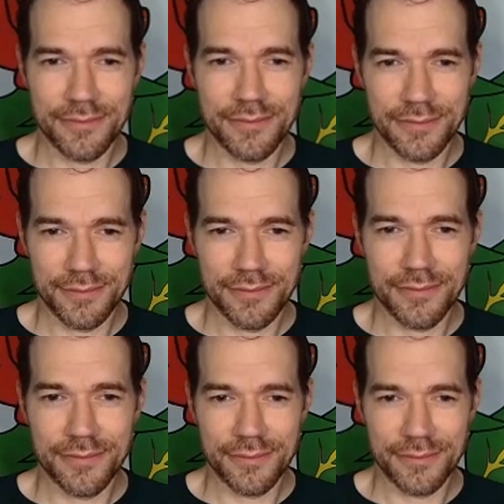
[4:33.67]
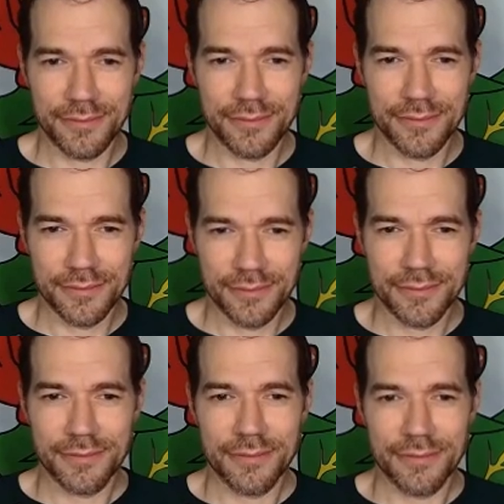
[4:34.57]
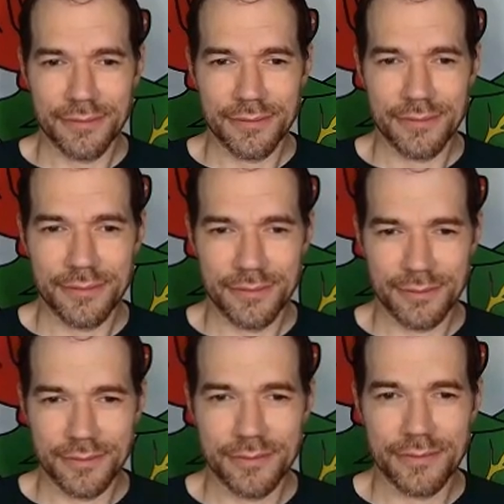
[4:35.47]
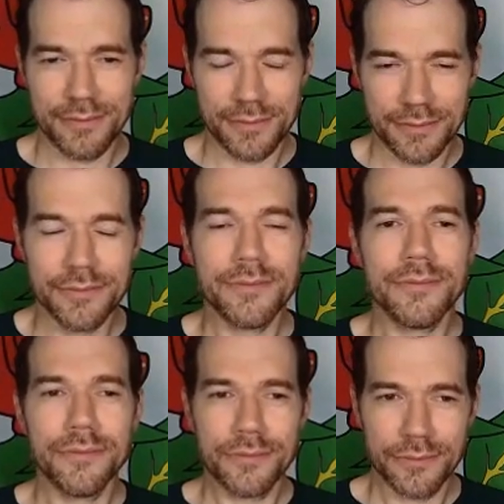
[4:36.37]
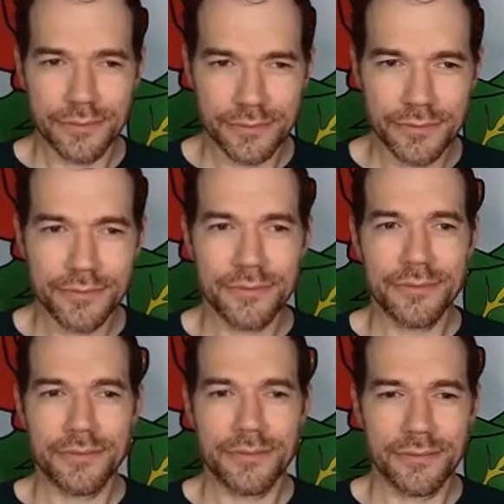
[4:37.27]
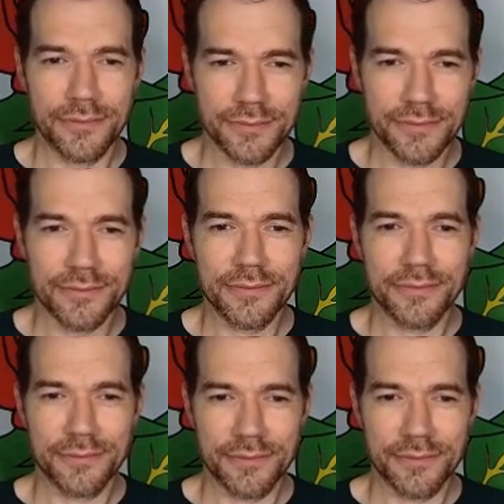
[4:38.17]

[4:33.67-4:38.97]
This person isn't speaking.